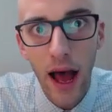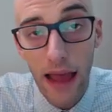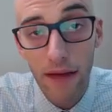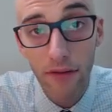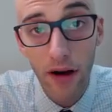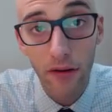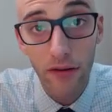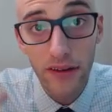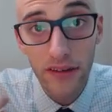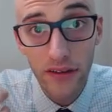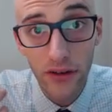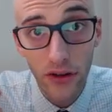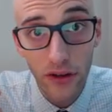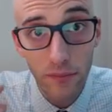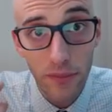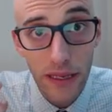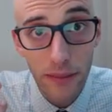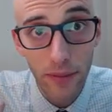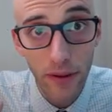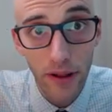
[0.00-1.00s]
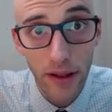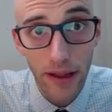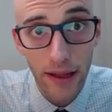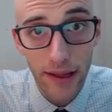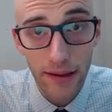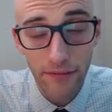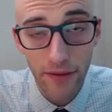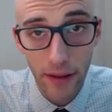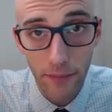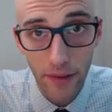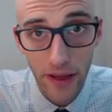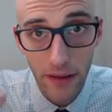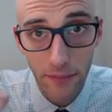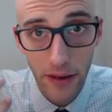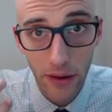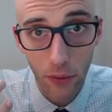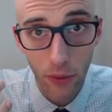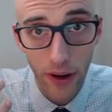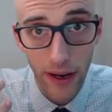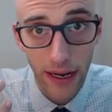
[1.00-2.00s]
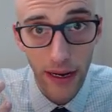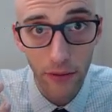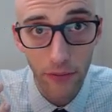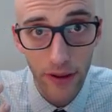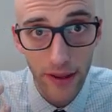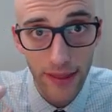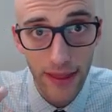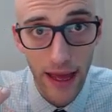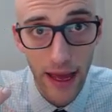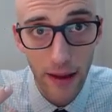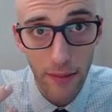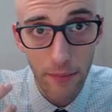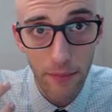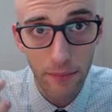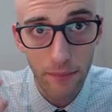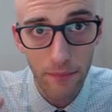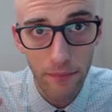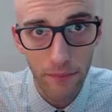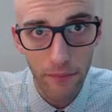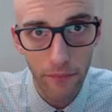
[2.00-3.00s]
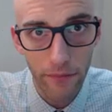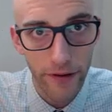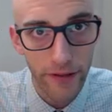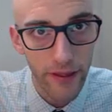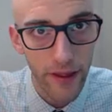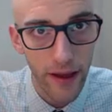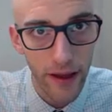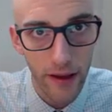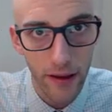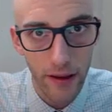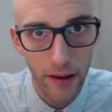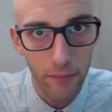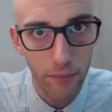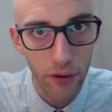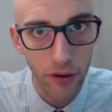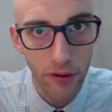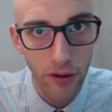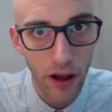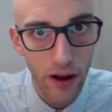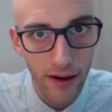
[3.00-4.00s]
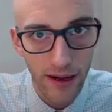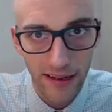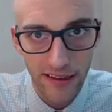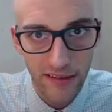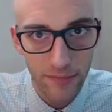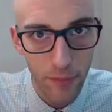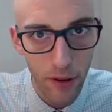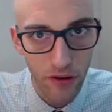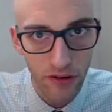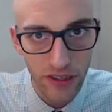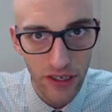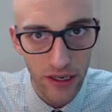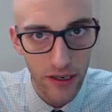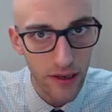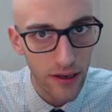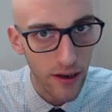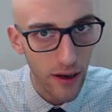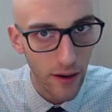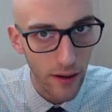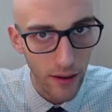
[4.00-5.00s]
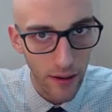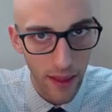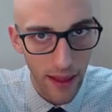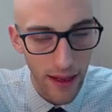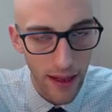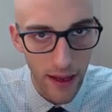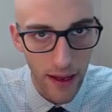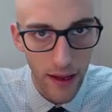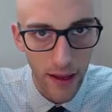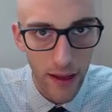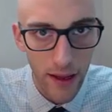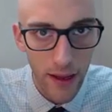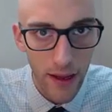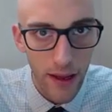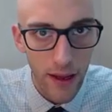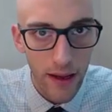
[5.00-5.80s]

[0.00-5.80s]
I've always told people if I'm going to be working with them with a prolonged exposure or like a